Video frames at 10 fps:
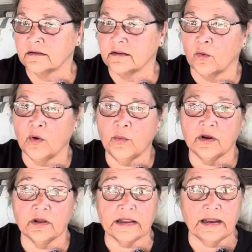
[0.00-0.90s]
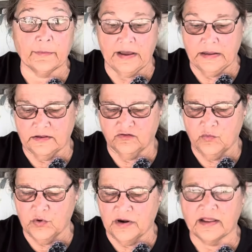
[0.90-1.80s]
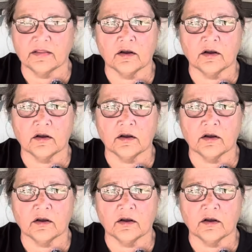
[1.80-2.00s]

Now, we were looking around this morning at the